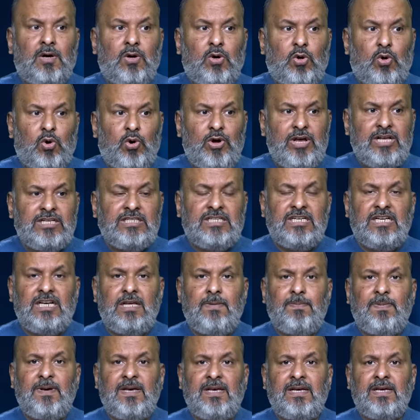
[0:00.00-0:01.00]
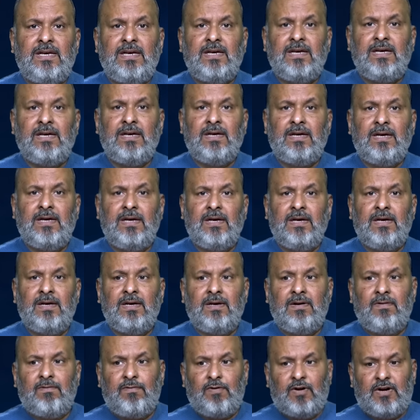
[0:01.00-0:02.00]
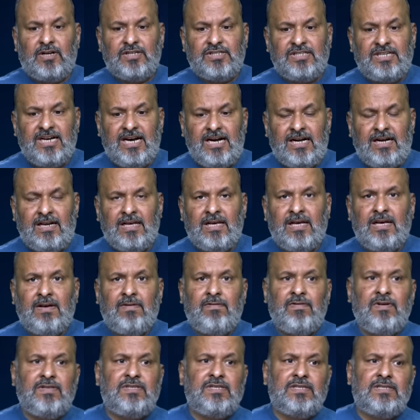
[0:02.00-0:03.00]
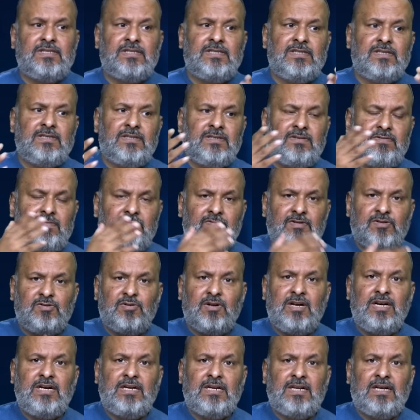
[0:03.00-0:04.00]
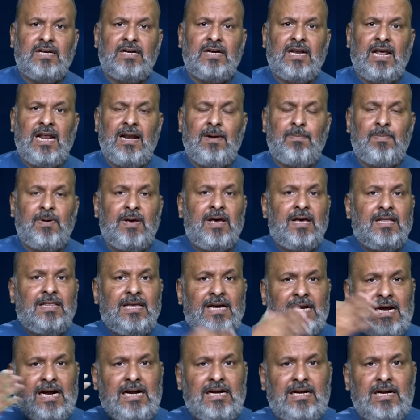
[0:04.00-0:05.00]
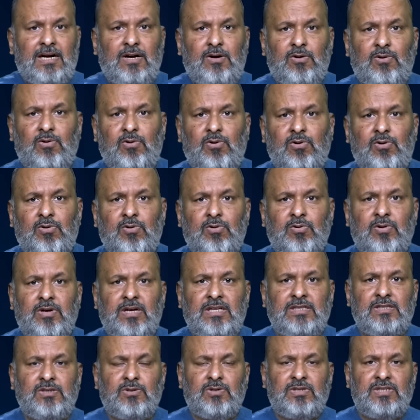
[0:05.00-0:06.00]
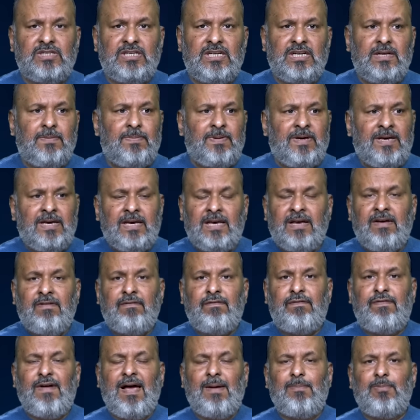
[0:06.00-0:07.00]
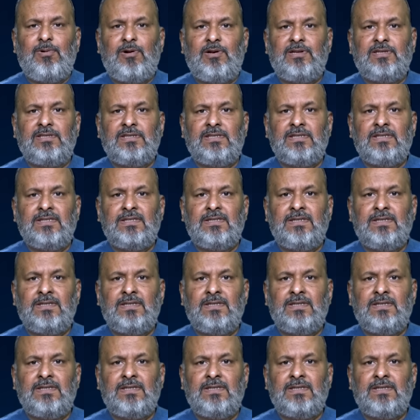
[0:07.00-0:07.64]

Growing GDP for a state, which will in turn help the country to grow its GDP, fabulous.